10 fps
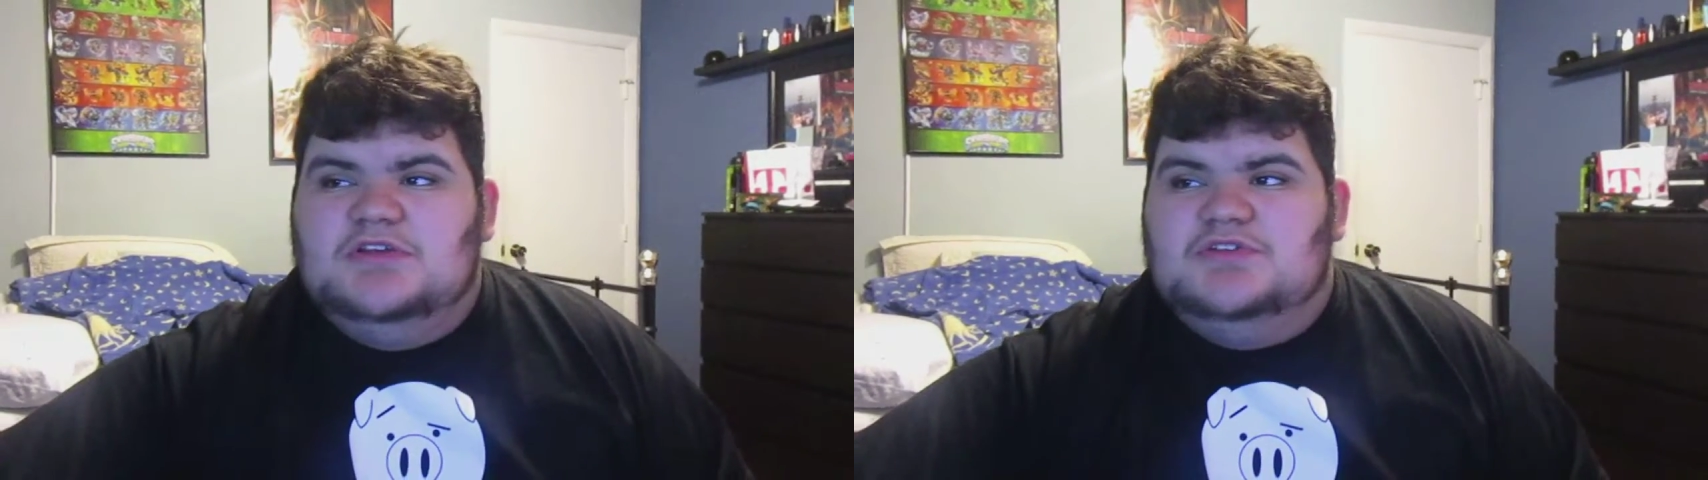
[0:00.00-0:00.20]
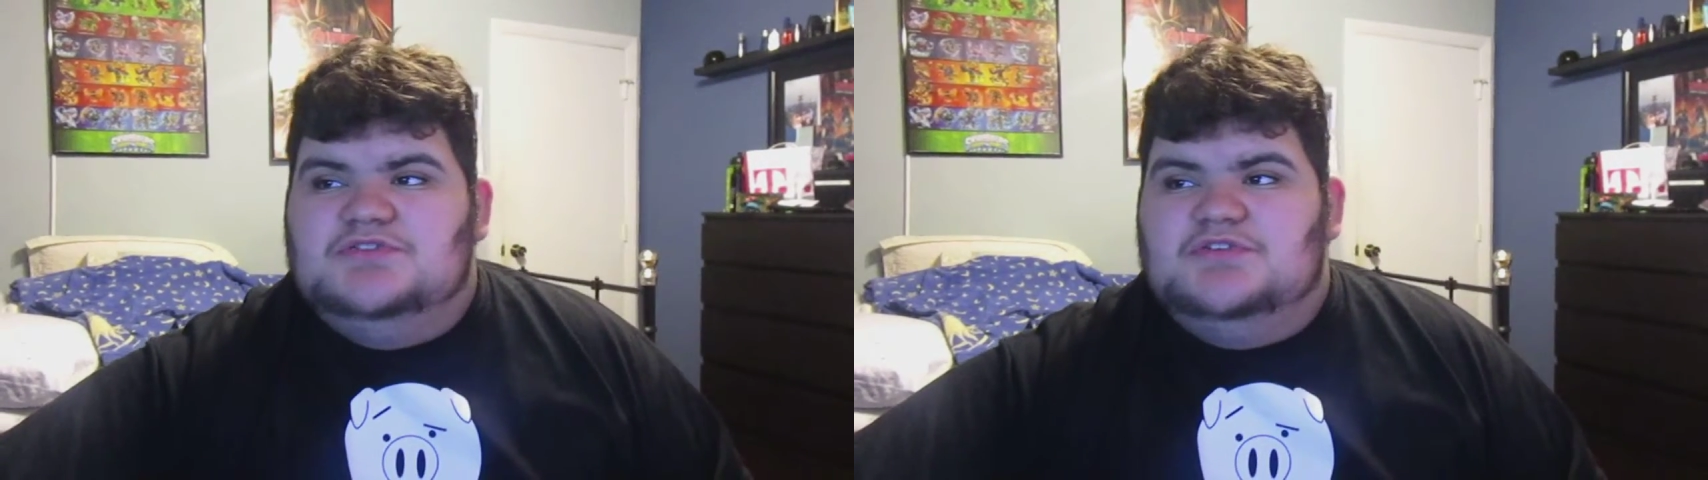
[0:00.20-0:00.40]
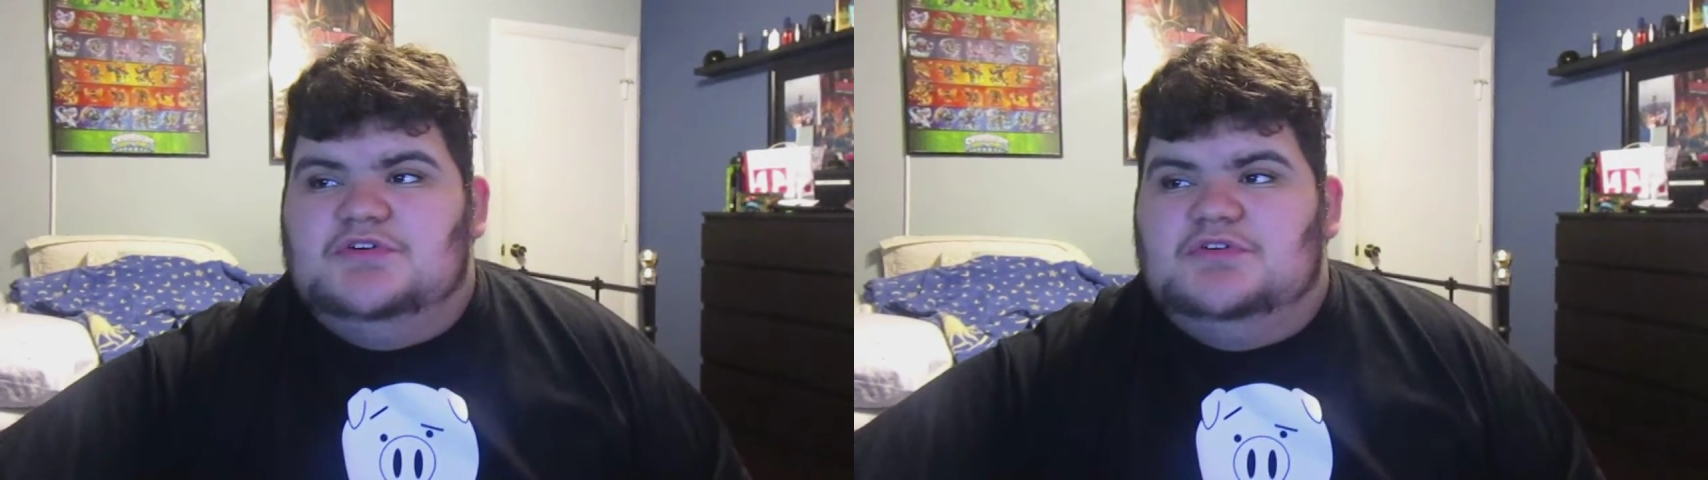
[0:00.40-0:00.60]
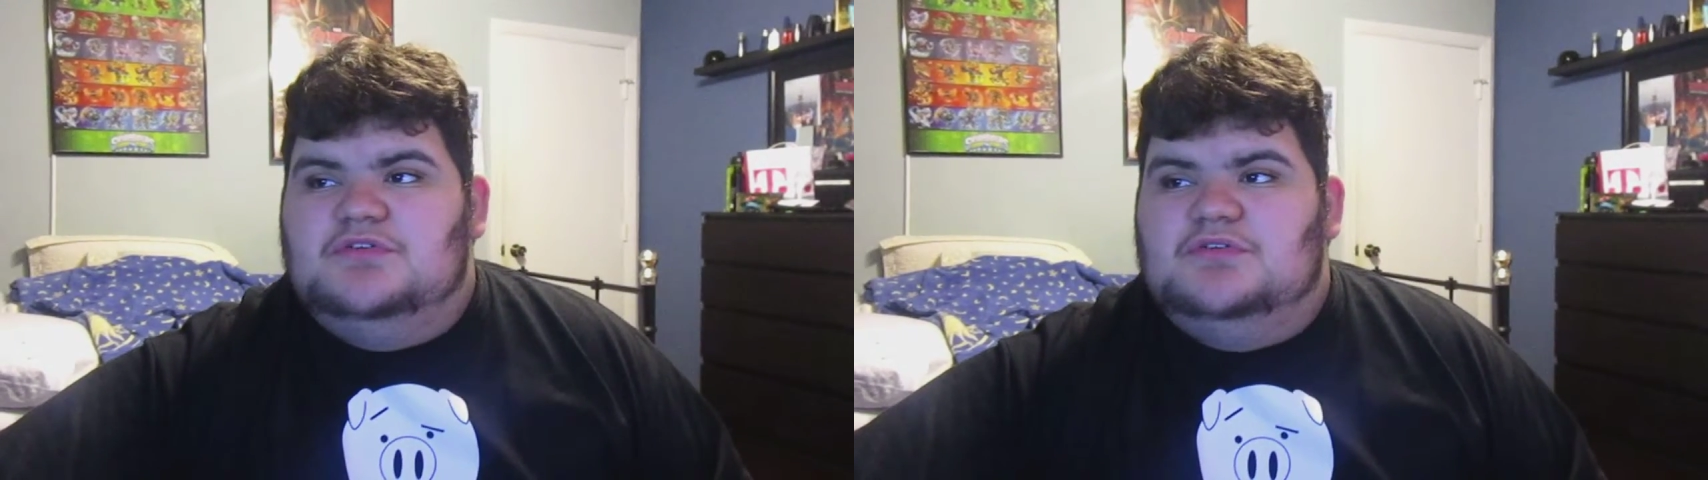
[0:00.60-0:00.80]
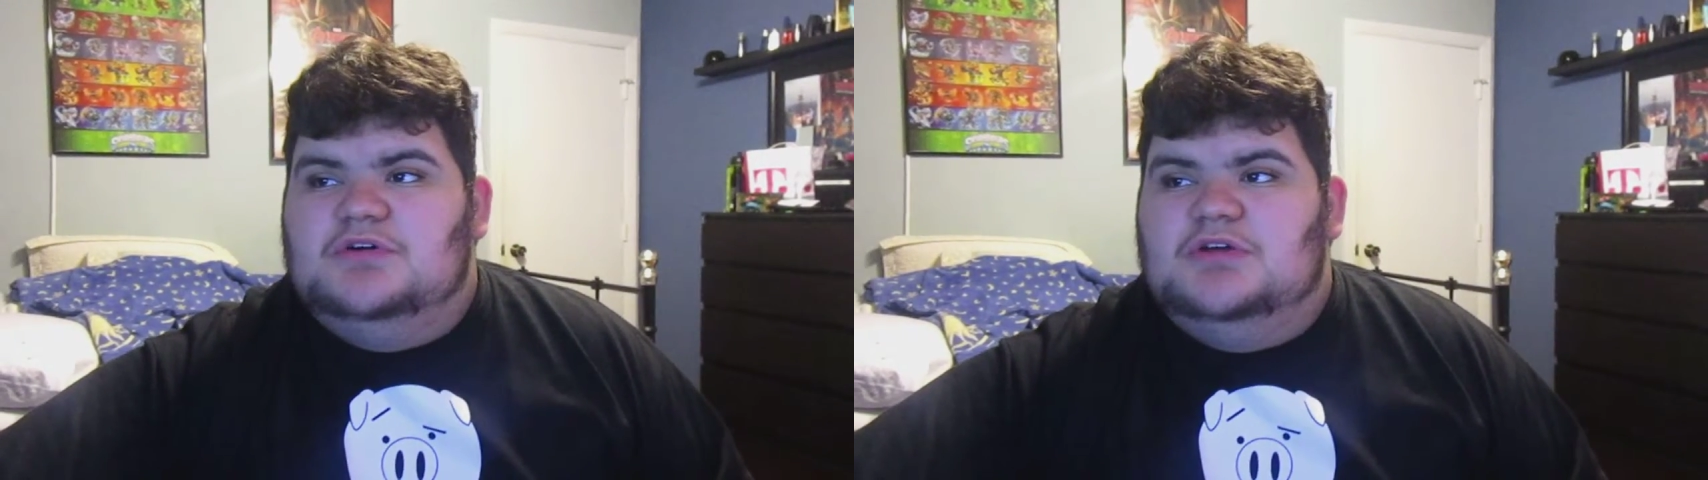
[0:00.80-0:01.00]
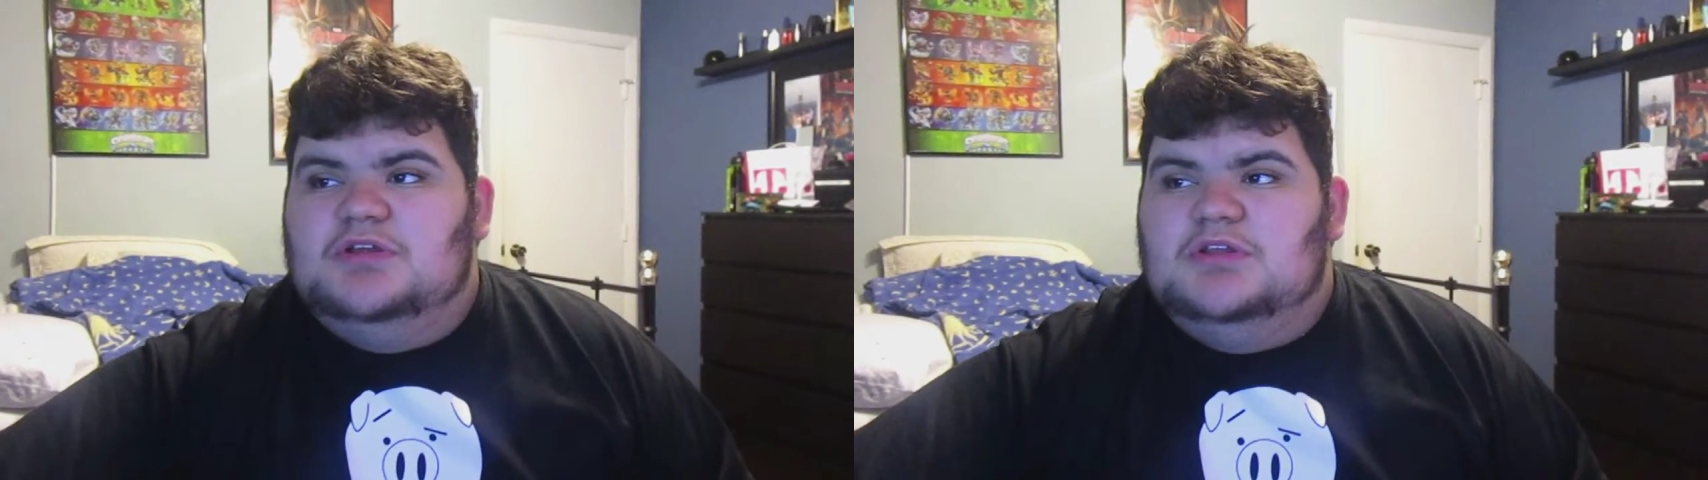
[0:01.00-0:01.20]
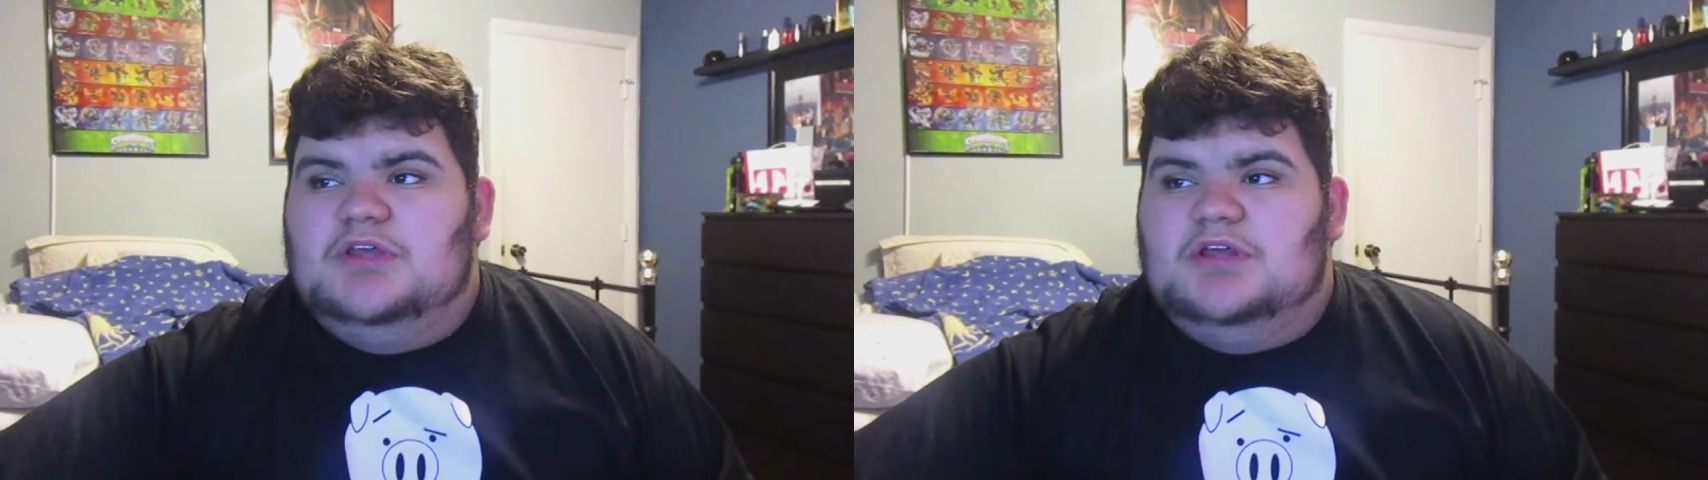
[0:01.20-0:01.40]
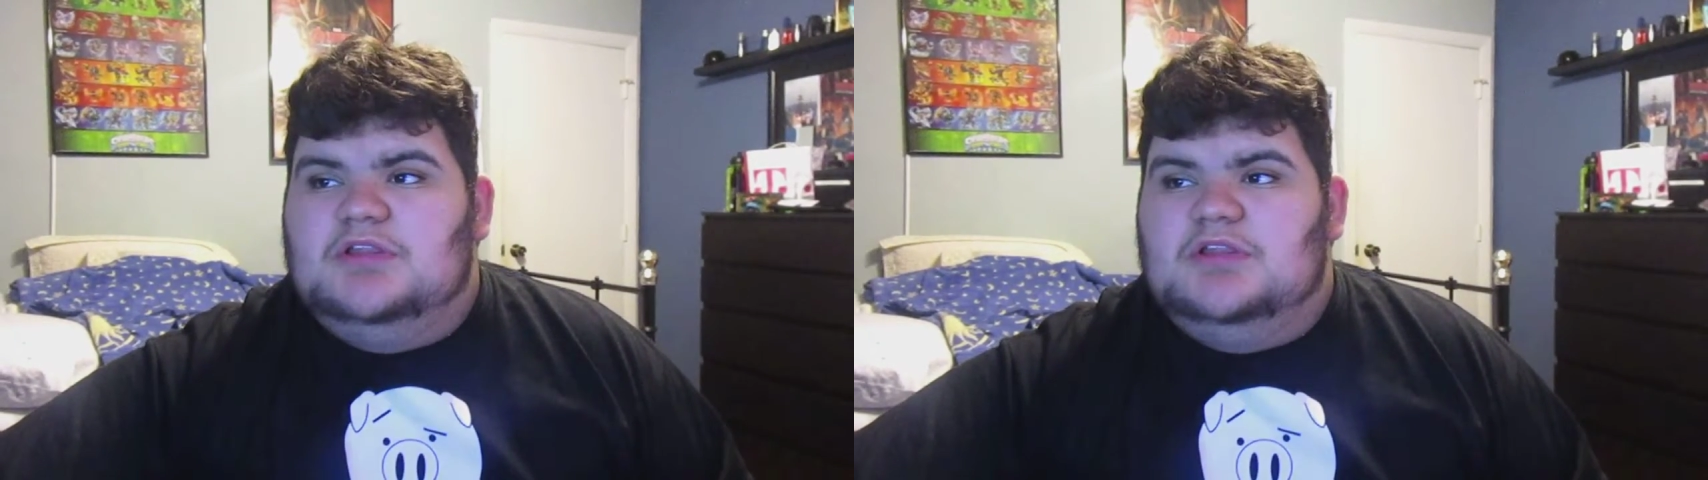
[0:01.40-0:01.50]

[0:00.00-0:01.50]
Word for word: So, yeah,